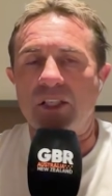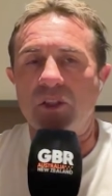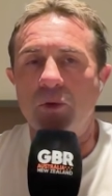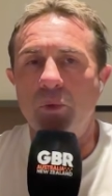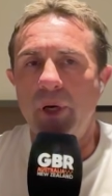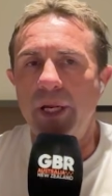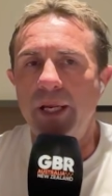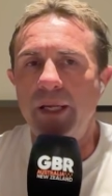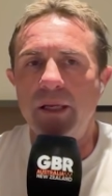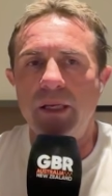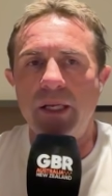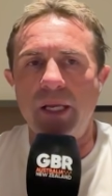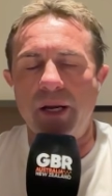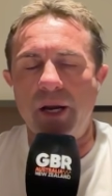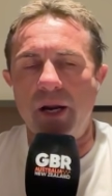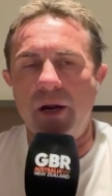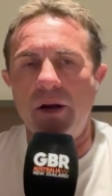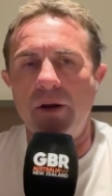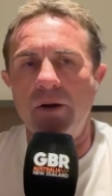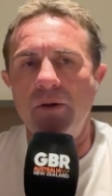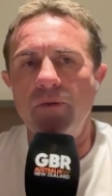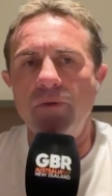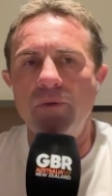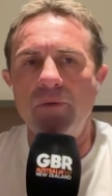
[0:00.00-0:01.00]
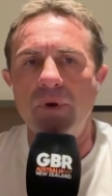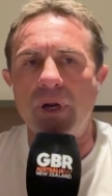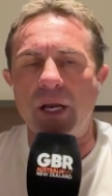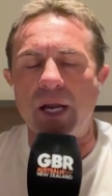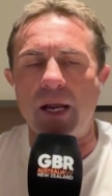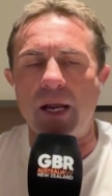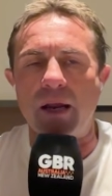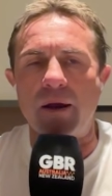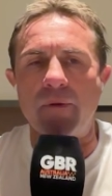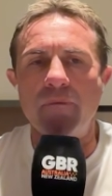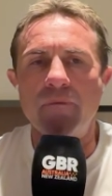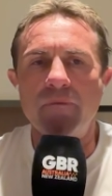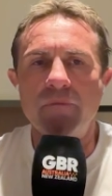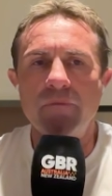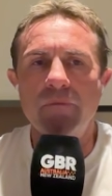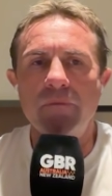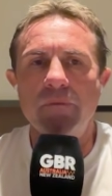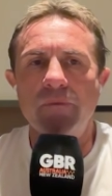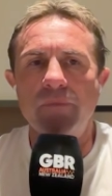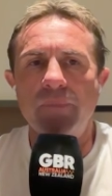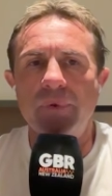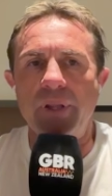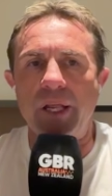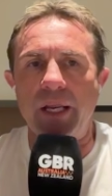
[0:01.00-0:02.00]
week, you know,
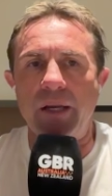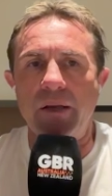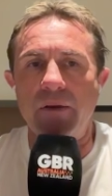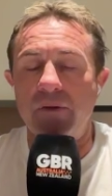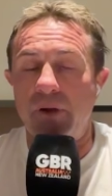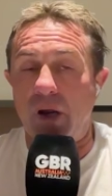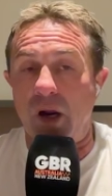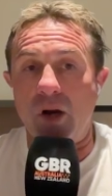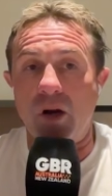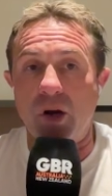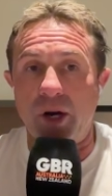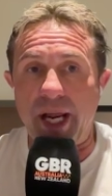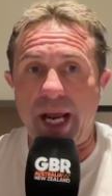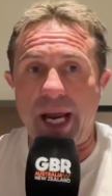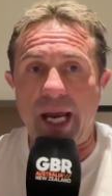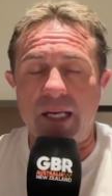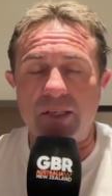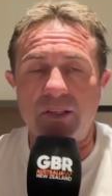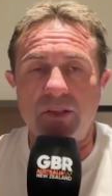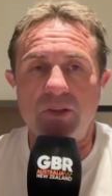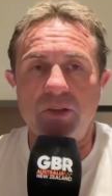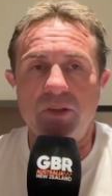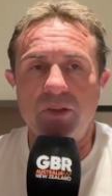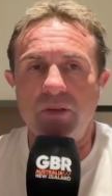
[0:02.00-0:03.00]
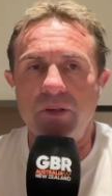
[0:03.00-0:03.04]
that I got asked,